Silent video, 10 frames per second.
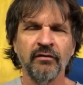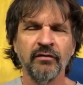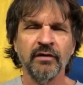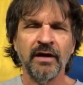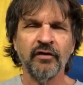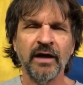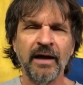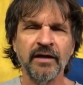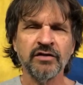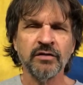having
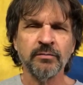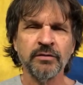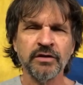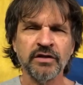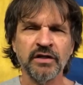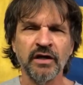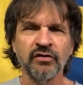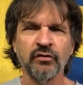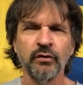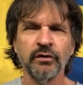had some
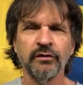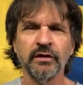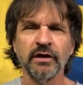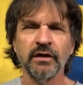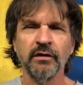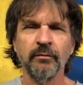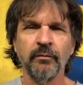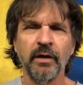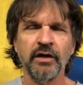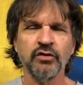success with
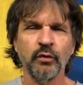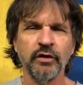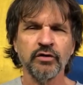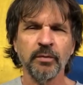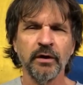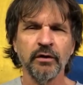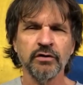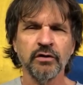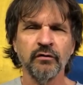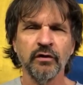many Swedish
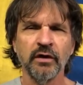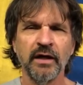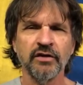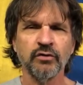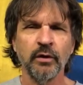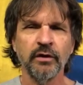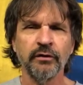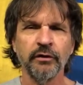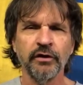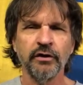players over the last 20 or
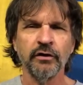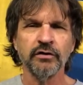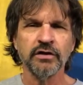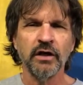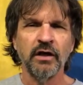30 years